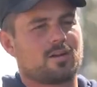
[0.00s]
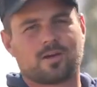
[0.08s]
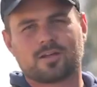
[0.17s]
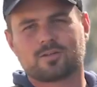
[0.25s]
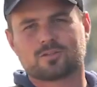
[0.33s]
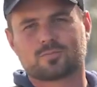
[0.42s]
how
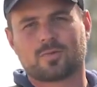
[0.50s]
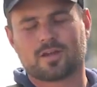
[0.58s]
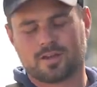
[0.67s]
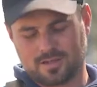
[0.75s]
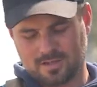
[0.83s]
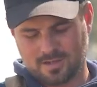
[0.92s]
I use
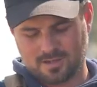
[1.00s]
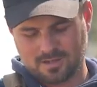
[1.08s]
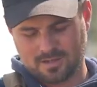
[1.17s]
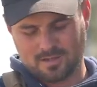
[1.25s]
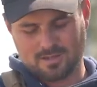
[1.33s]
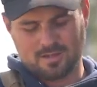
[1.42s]
my
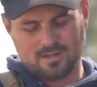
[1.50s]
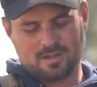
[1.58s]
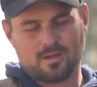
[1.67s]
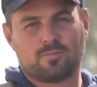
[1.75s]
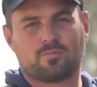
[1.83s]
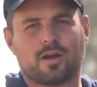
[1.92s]

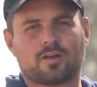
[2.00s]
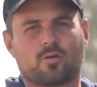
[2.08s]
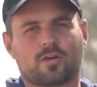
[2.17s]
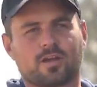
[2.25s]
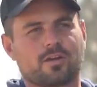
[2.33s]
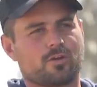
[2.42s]

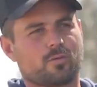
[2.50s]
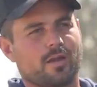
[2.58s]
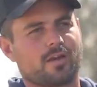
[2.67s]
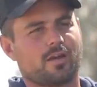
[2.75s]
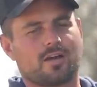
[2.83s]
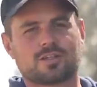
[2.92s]
binocular
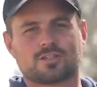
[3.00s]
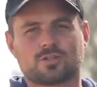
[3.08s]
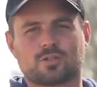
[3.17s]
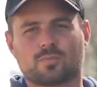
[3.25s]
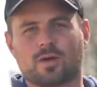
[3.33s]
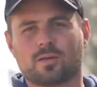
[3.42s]
when I
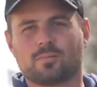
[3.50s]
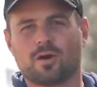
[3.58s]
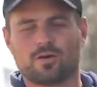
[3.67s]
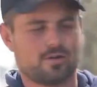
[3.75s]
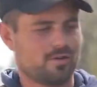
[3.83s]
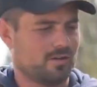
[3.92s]
shoot my
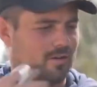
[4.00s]
bow.